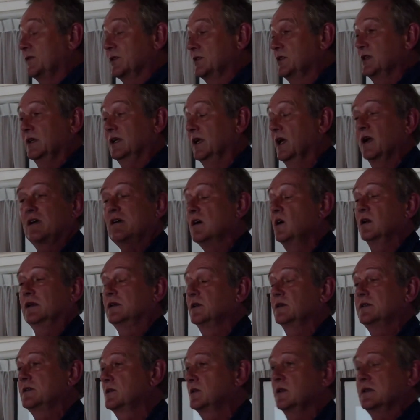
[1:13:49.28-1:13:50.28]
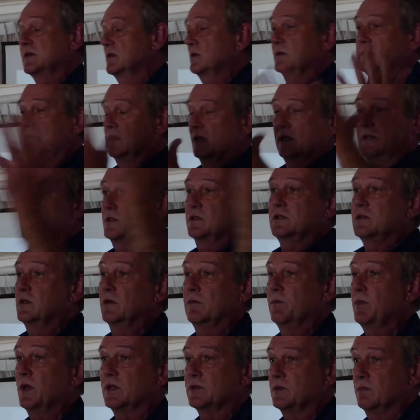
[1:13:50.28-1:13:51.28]
for Jenny. I can't. It's just, that isn't
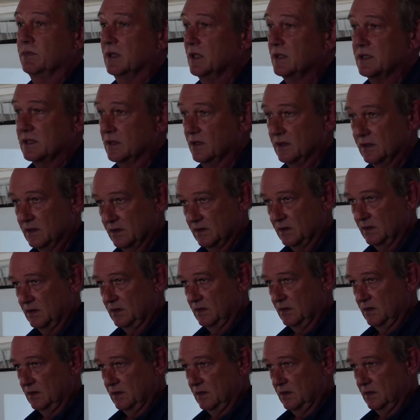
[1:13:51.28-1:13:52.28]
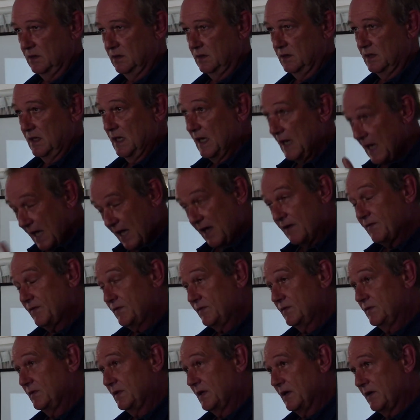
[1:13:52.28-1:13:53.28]
a possibility. Love
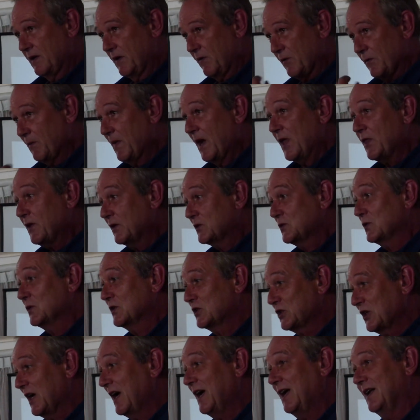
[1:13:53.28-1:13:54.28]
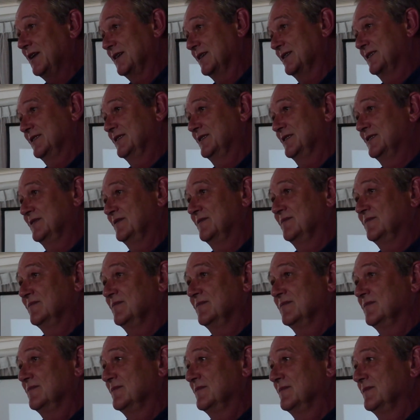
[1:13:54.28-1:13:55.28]
of a mother to a child.
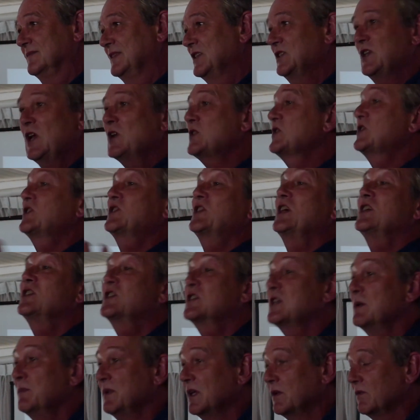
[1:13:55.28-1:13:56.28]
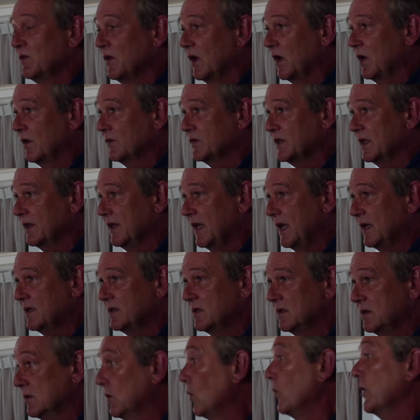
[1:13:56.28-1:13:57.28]
There's no system involved in that,
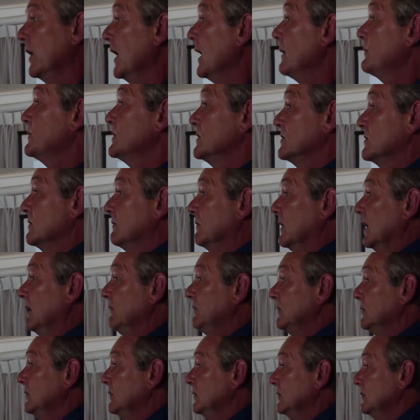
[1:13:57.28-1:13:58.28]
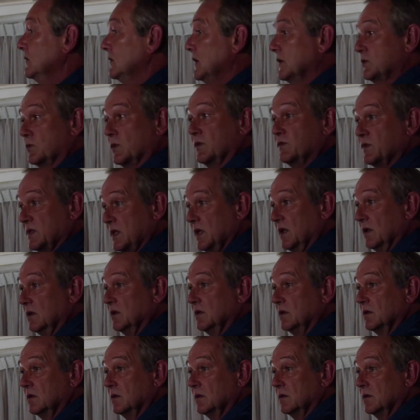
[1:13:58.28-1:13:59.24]
or the absence of love, as we've seen.